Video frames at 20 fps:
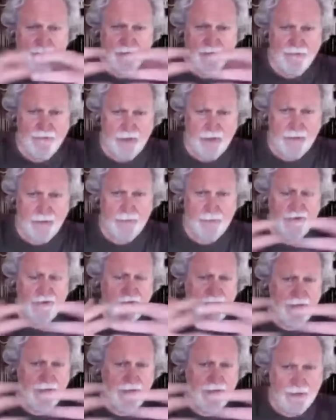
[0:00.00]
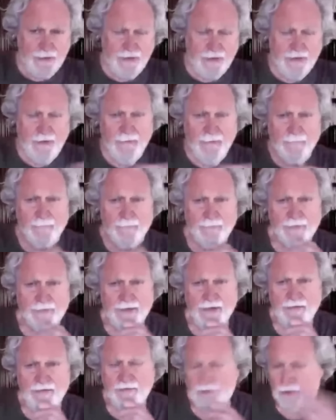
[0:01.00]
sort of on a plane,
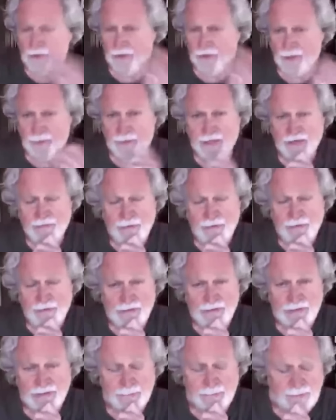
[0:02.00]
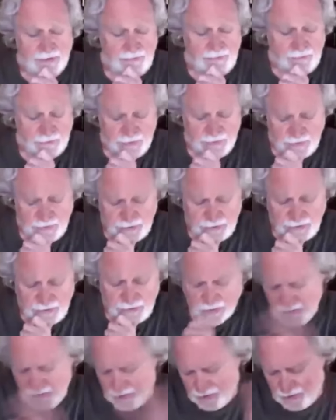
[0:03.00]
even though they might have had some differences.
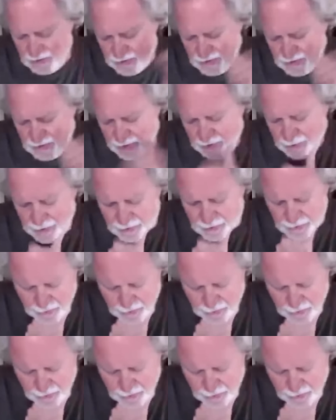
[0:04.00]
So this isn't a